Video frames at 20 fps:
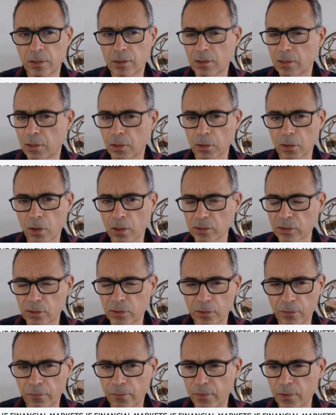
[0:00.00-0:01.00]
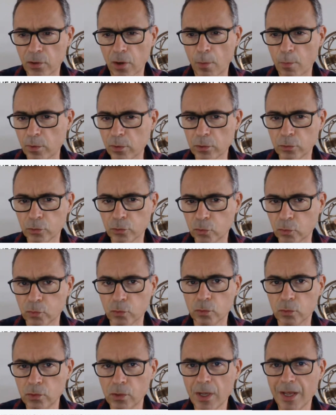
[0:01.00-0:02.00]
colossal, phenomenal
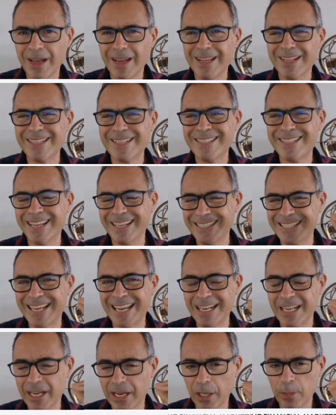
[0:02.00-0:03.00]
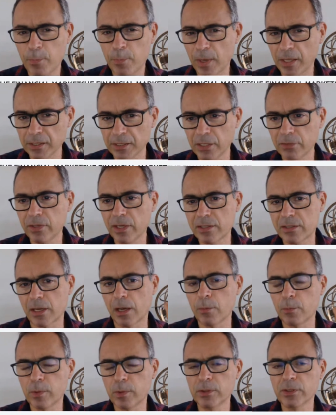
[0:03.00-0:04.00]
tool that can help, I'll give
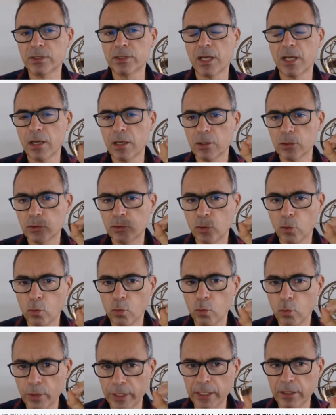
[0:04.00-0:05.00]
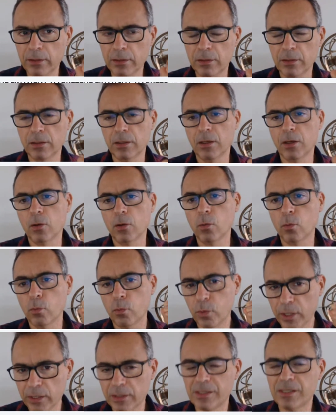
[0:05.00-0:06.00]
examples, to read
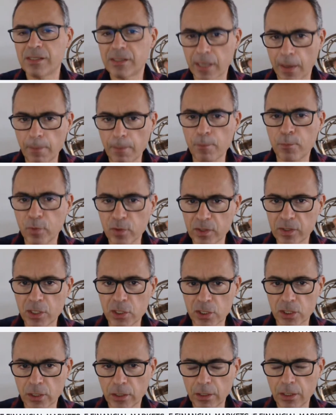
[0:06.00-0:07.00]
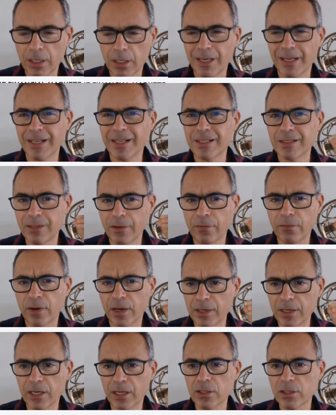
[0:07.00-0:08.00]
with some precision the
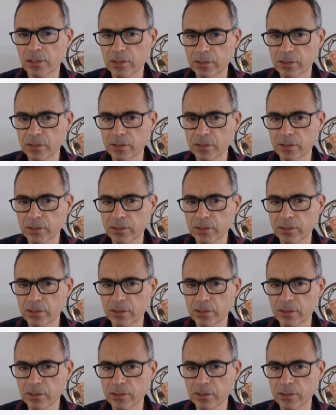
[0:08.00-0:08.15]
financial